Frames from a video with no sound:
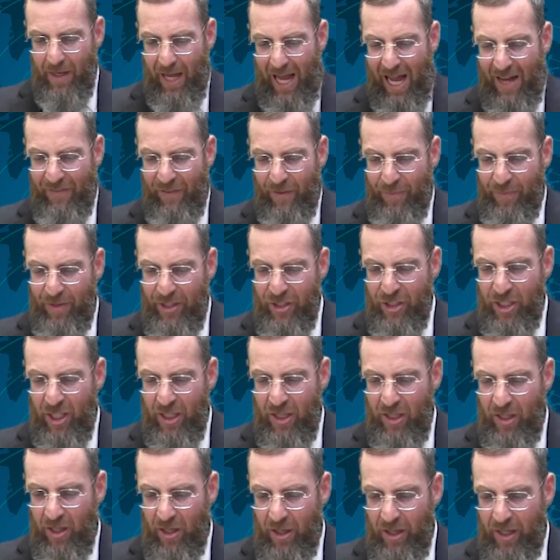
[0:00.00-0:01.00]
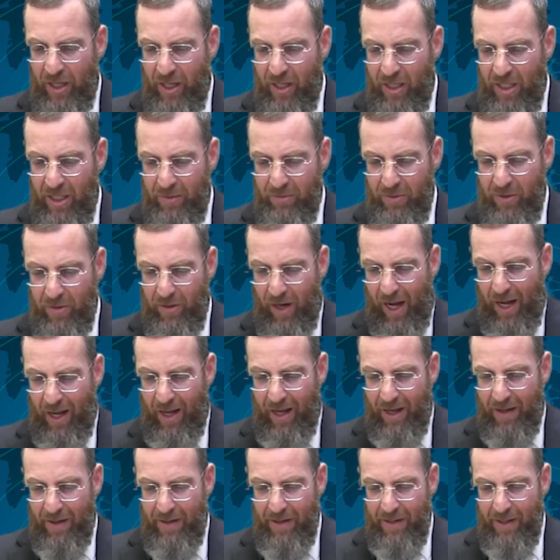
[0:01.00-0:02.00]
Afapisha loy nimuach.
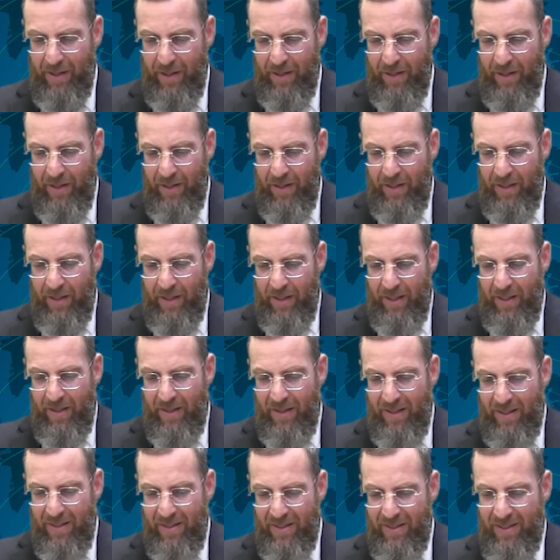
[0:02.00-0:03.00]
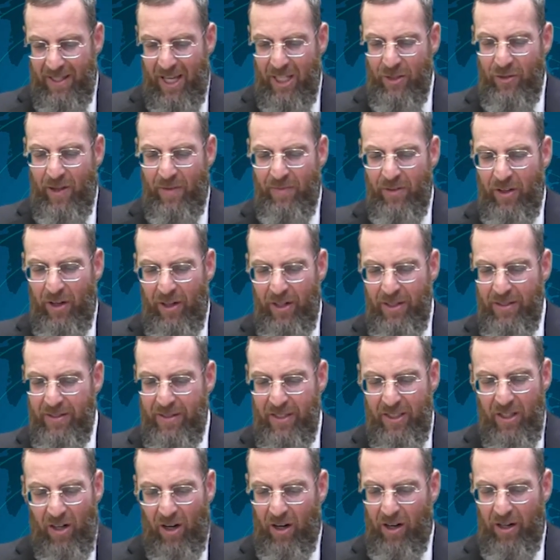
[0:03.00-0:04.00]
Says Rav
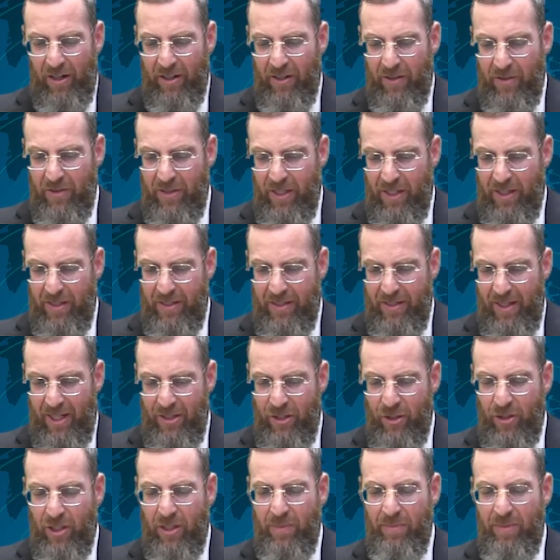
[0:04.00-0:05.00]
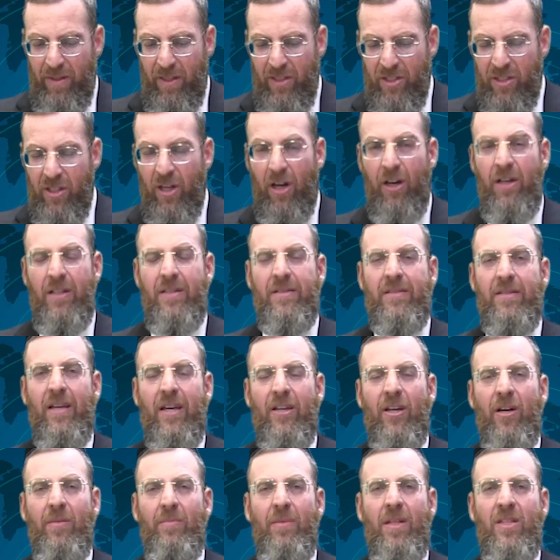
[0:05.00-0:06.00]
Yoisi, he argues and he says you can be
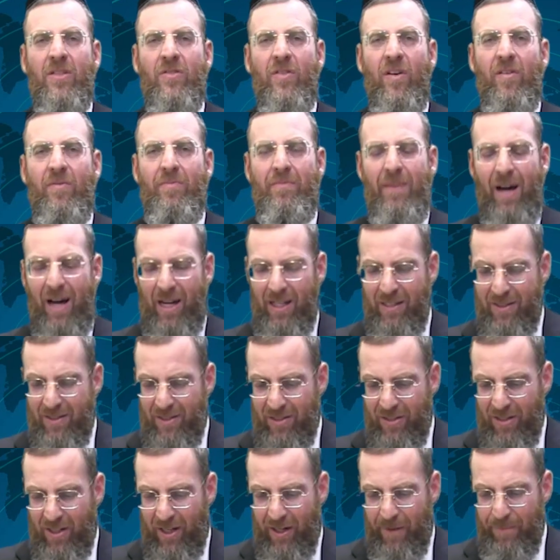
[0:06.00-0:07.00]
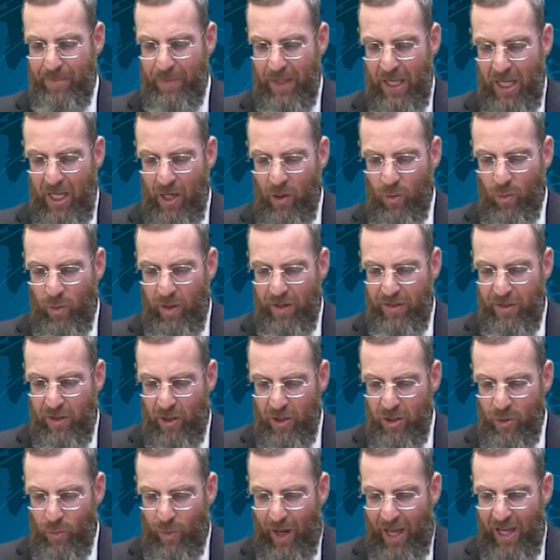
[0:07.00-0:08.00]
yoitze your mitzvah of matzah with
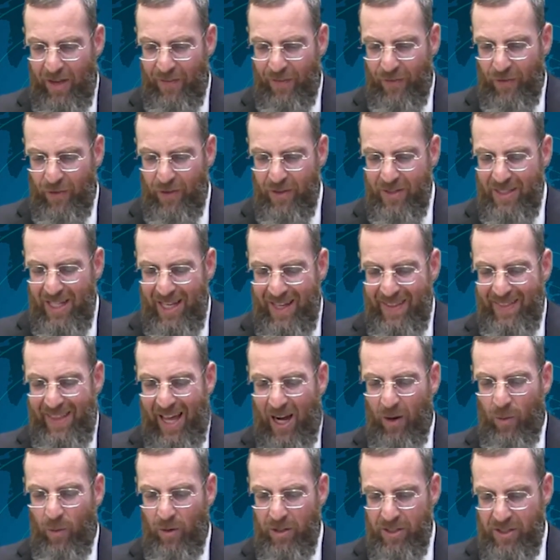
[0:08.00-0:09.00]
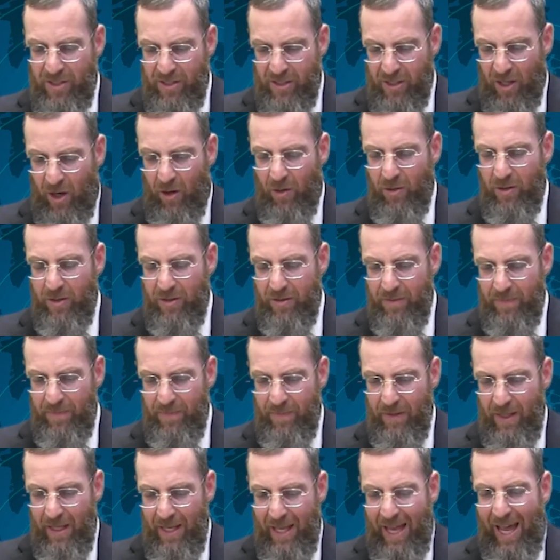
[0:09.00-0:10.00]
those wafers that were soaked.
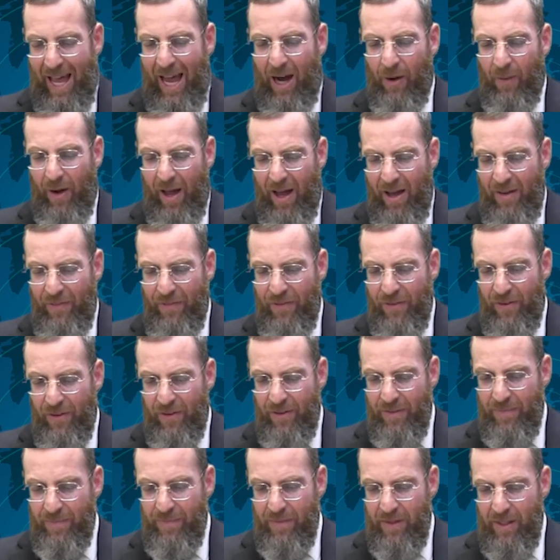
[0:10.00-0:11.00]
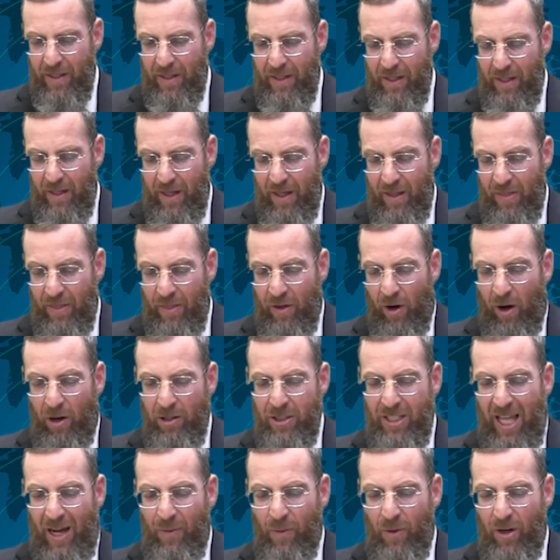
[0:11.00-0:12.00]
However,
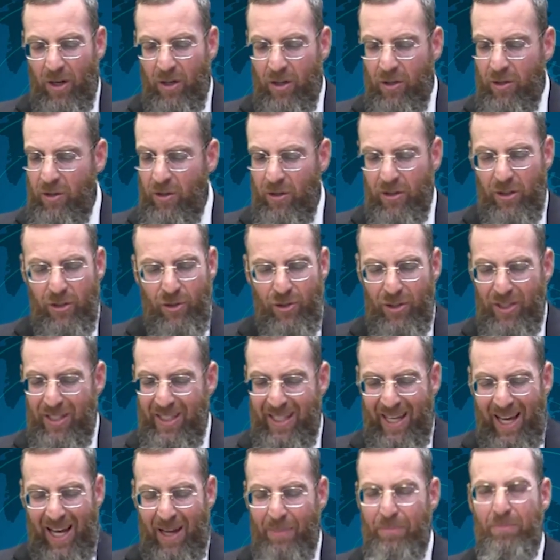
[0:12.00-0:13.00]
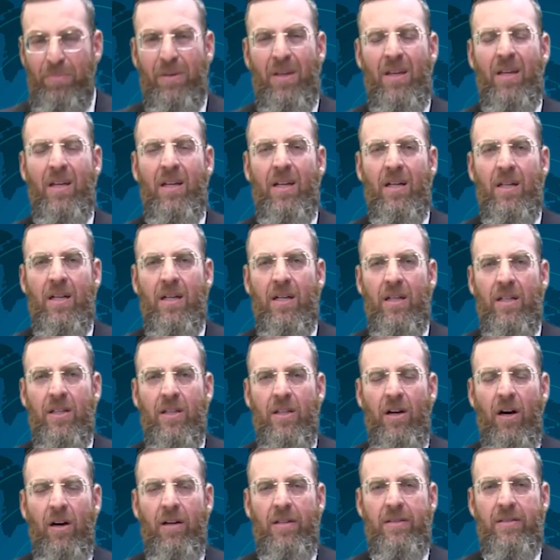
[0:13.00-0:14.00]
those that were cooked, you cannot be
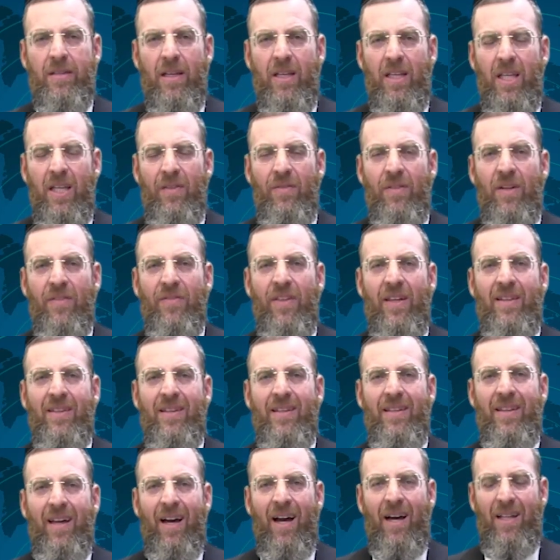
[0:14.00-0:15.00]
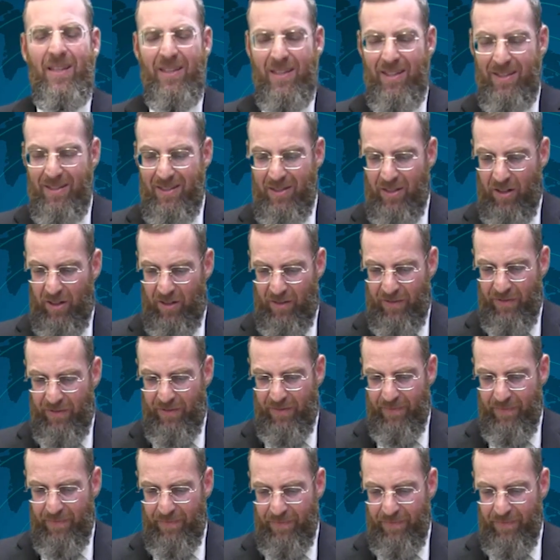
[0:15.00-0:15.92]
yoytze even if they did not dissolve.